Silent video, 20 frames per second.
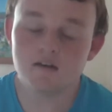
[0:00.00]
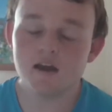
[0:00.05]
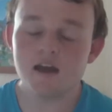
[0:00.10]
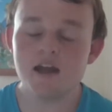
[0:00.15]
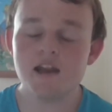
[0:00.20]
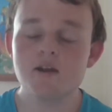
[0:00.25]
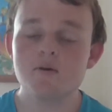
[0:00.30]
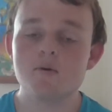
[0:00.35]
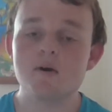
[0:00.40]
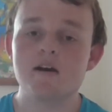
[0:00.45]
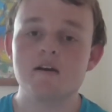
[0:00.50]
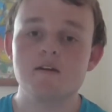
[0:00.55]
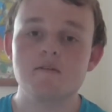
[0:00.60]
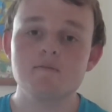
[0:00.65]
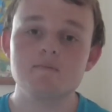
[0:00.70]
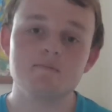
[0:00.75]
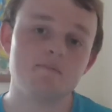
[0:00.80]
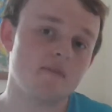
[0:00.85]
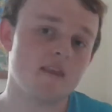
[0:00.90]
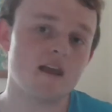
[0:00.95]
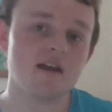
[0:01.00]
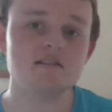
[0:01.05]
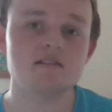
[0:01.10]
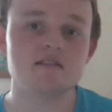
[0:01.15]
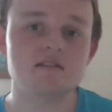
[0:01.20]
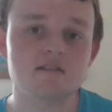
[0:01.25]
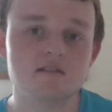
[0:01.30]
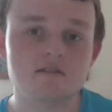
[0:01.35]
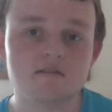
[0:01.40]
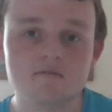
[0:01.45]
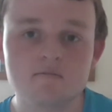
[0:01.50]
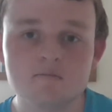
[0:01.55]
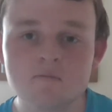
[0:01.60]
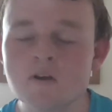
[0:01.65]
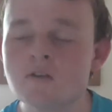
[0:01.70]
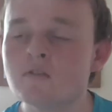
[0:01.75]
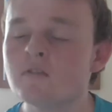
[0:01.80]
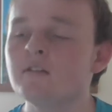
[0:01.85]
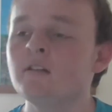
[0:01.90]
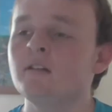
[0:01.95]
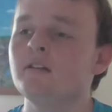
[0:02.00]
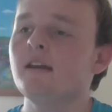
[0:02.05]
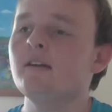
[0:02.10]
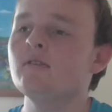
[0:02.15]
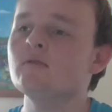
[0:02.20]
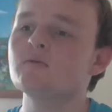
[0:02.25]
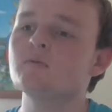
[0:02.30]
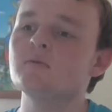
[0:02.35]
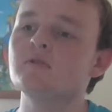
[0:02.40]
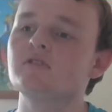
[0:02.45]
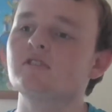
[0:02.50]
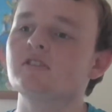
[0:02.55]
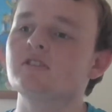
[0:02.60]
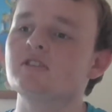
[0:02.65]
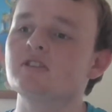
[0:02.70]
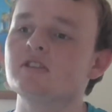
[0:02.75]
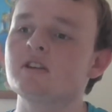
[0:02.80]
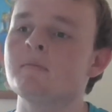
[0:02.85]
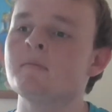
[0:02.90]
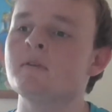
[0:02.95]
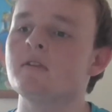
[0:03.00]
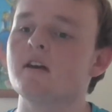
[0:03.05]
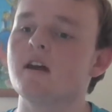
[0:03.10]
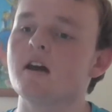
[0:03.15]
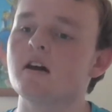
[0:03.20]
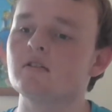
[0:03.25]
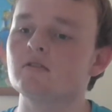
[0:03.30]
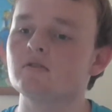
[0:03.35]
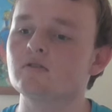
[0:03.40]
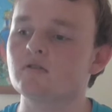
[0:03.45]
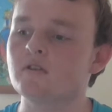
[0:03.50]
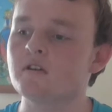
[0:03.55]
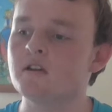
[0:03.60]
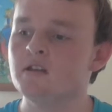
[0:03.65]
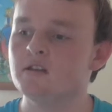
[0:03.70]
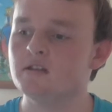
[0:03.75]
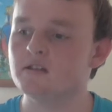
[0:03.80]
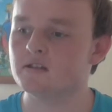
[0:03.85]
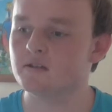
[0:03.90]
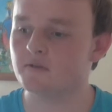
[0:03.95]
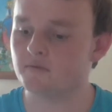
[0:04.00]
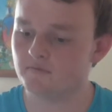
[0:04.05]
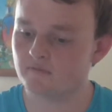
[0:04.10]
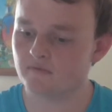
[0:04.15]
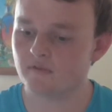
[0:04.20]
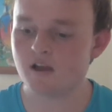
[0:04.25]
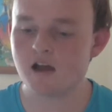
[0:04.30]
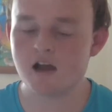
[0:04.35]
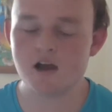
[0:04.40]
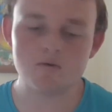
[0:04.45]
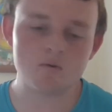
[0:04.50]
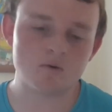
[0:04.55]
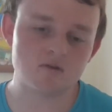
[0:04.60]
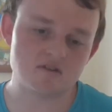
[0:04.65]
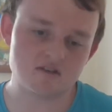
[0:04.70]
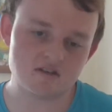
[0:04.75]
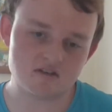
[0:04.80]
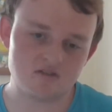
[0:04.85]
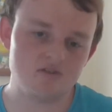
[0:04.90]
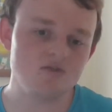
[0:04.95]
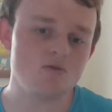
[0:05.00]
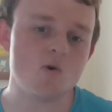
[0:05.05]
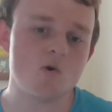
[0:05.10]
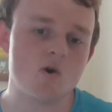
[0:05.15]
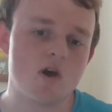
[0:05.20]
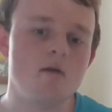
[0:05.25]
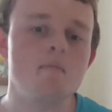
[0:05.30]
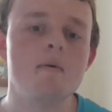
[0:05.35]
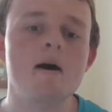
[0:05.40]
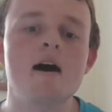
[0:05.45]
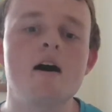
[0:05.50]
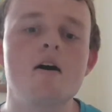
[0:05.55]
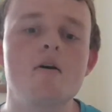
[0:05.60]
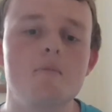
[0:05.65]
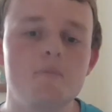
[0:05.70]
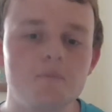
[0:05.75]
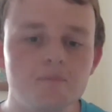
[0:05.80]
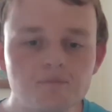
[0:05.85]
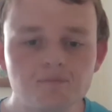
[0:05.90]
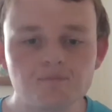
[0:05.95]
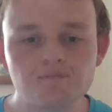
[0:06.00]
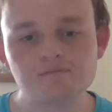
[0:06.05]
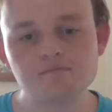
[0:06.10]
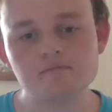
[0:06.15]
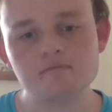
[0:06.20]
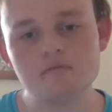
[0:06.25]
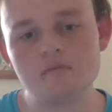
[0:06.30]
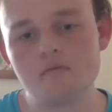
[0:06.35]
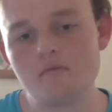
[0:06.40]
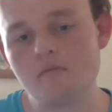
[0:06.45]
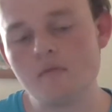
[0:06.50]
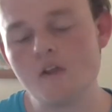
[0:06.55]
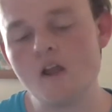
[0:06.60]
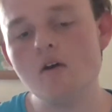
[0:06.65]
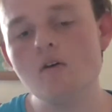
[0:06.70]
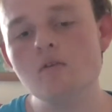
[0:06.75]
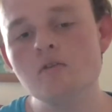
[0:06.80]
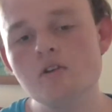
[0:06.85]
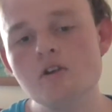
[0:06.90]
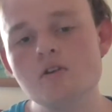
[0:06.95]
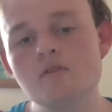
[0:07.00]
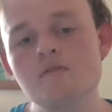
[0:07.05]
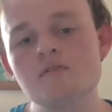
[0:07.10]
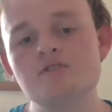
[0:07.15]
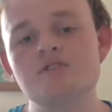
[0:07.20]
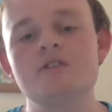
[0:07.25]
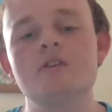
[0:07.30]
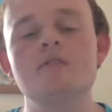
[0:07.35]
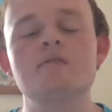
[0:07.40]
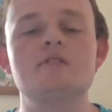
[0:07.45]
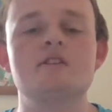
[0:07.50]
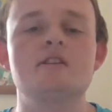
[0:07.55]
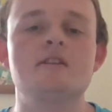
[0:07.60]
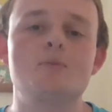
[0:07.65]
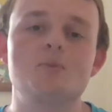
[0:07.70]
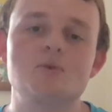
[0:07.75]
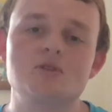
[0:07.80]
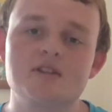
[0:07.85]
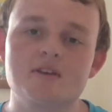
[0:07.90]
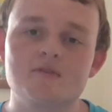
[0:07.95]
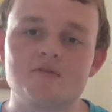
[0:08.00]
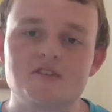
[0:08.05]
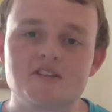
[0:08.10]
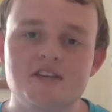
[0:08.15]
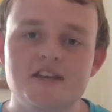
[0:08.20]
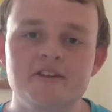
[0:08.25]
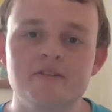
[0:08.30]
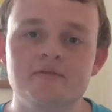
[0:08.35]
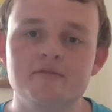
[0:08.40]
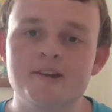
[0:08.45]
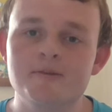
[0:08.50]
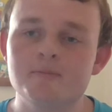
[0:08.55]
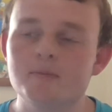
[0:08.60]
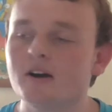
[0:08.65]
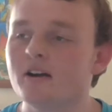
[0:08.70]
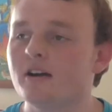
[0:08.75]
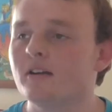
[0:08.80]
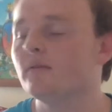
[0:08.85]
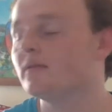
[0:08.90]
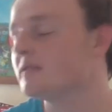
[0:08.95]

Anyway, those were just some of the countries that I wanted to talk about on Eurovision. Obviously there were 17 of them, but I